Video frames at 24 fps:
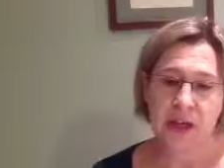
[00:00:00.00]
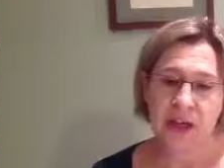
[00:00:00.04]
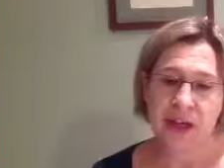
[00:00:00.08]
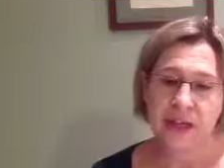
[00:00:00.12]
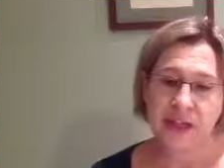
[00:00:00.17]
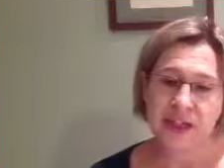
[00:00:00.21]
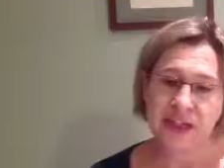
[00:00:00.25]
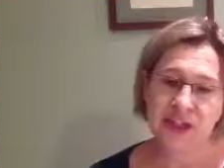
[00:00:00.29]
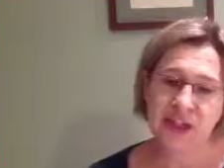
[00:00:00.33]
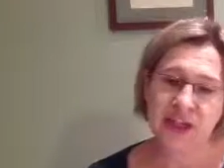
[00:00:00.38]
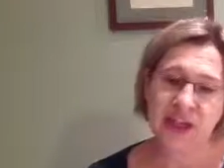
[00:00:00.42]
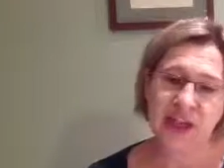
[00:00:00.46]

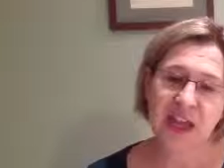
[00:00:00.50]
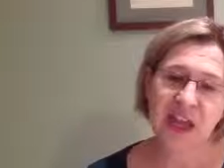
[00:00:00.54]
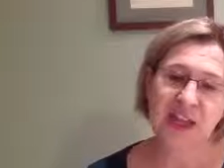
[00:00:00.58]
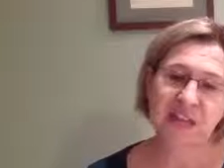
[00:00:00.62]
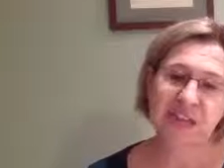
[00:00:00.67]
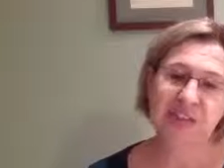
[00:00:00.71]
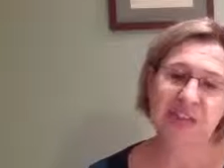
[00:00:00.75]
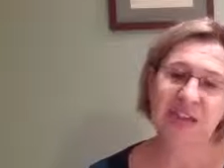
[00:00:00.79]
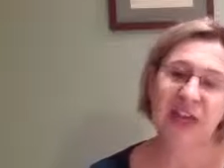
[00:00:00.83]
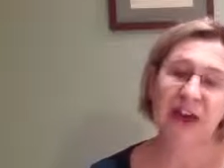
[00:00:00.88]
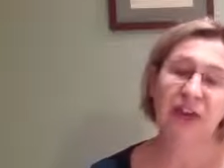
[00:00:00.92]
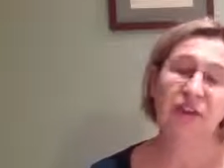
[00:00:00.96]
Such
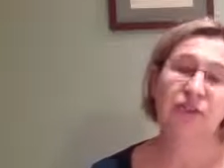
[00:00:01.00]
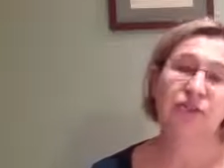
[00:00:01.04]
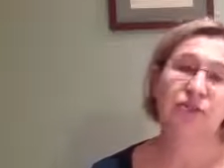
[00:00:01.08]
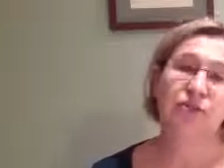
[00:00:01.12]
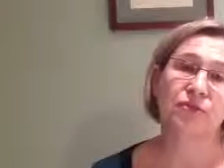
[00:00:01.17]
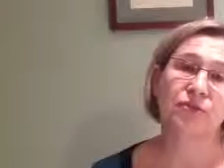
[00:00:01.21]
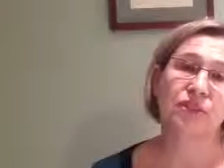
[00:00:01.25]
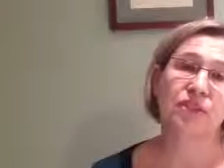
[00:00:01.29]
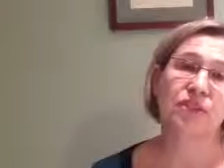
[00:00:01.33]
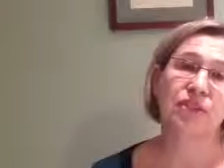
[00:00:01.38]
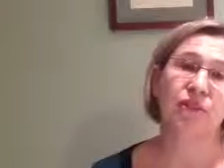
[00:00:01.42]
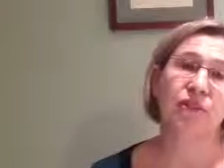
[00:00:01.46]
accounts are
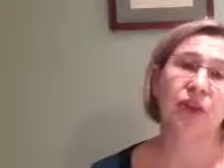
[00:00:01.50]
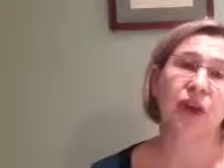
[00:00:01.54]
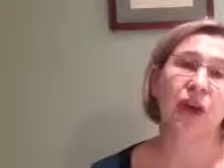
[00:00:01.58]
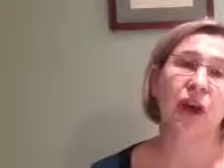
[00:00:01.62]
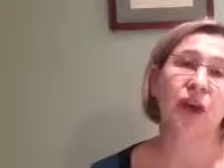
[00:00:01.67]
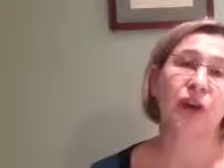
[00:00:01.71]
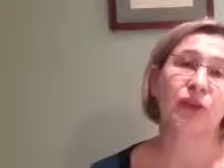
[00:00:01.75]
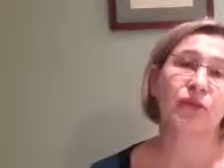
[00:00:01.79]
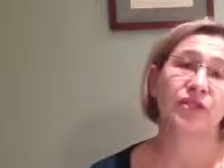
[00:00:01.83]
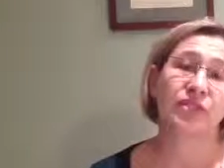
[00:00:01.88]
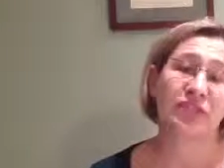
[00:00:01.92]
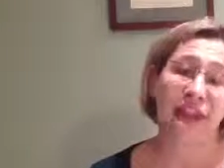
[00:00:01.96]
characteristic
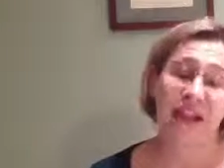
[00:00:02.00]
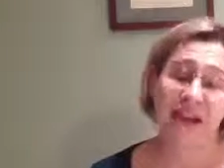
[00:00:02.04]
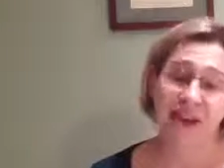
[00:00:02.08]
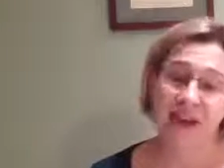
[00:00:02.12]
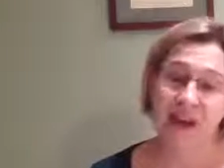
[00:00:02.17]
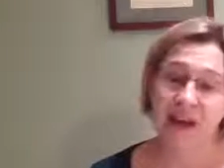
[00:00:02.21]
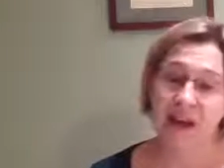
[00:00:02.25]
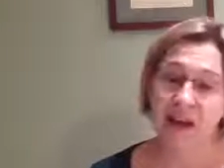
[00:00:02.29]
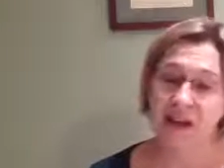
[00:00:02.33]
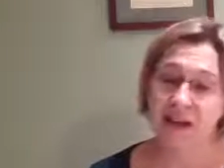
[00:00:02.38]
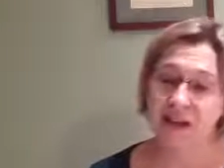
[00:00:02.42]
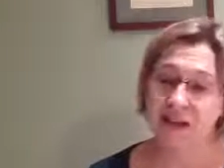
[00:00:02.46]
of
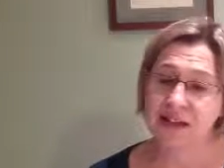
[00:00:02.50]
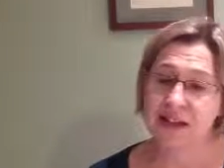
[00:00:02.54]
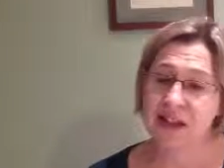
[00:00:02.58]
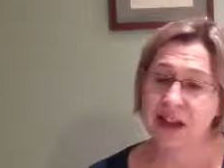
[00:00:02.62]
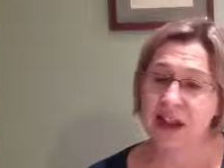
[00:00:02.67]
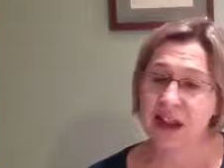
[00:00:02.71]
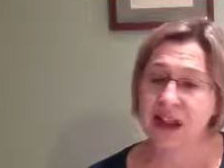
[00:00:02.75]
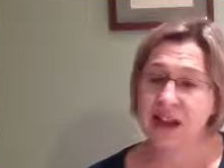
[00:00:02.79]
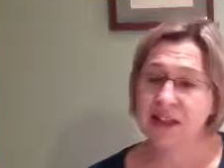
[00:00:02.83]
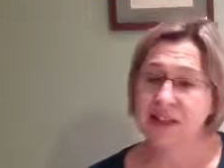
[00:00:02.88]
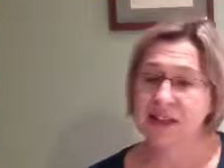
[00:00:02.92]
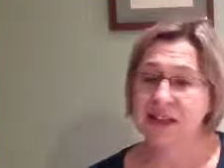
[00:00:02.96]
Descartes and
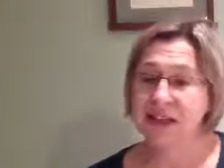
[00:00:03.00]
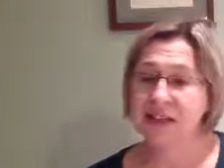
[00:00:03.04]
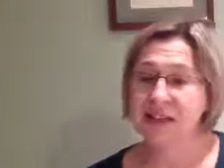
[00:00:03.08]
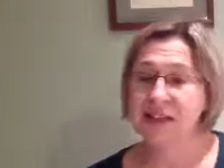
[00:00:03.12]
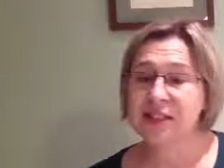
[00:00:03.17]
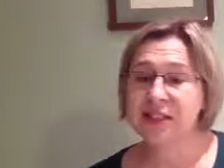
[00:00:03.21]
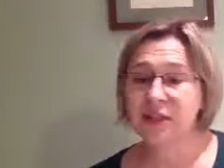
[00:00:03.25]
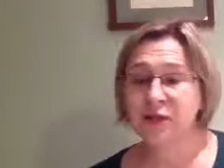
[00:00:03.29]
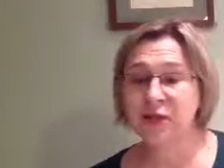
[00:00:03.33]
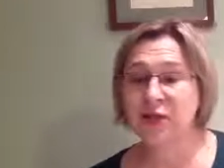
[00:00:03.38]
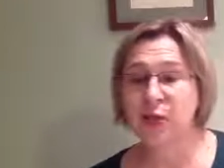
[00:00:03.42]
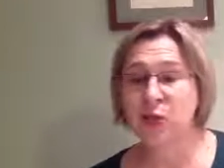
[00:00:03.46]
Kant and in
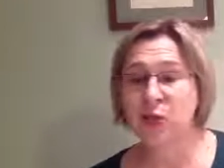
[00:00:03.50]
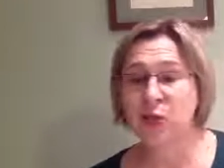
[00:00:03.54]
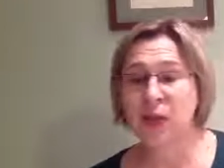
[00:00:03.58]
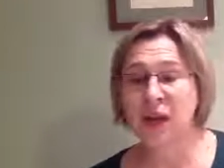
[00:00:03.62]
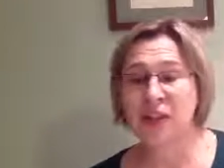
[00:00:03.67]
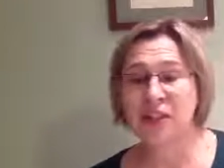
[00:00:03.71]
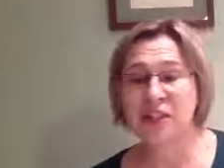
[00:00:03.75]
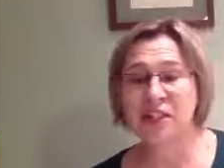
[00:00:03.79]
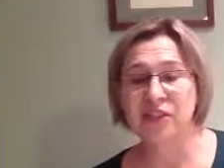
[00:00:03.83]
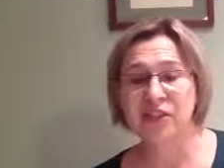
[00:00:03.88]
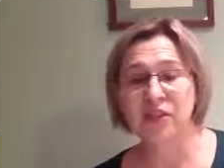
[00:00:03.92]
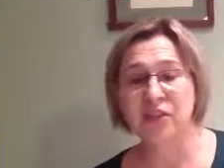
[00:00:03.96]
different
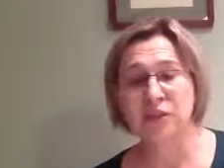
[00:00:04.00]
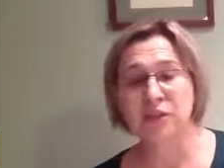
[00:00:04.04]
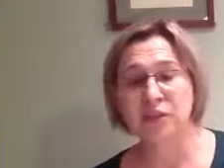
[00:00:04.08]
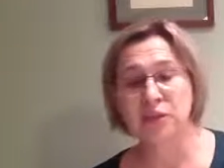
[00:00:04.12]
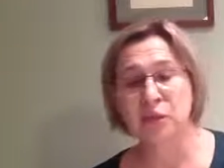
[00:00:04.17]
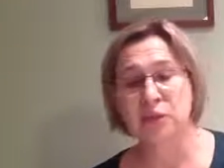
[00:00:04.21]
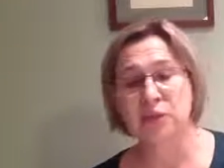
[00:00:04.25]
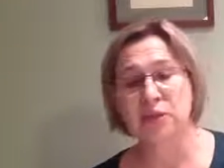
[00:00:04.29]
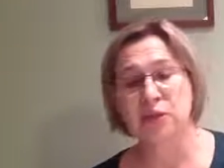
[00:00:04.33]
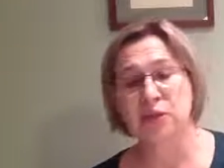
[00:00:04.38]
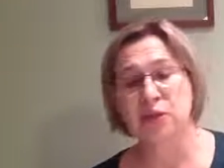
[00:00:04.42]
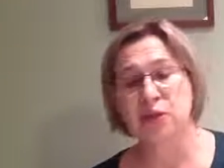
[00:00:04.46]
ways have
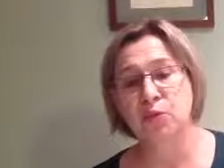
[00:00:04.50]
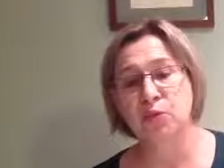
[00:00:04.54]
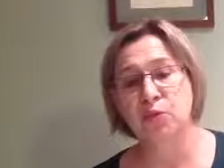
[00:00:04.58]
influenced the